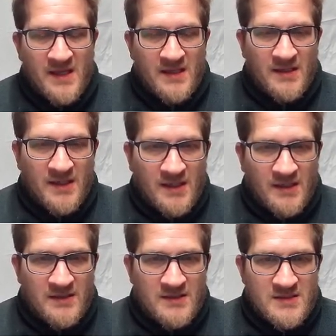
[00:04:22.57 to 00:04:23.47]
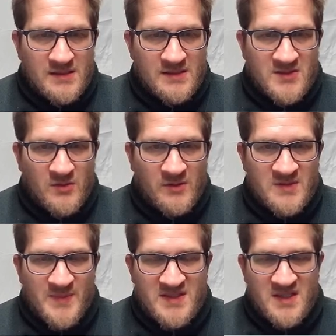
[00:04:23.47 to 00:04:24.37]
And so it was
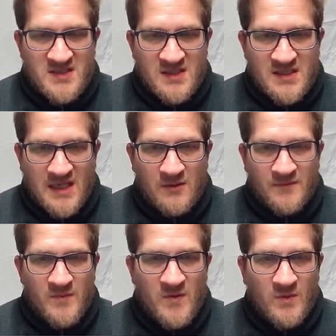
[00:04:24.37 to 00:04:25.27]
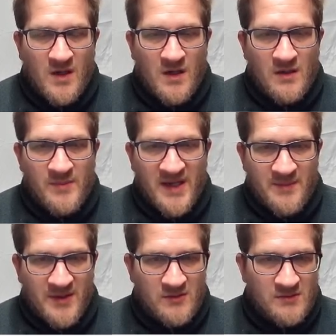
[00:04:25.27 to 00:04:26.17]
positioned out from the wall by
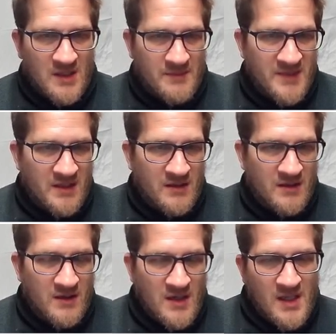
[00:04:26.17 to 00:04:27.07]
about a meter.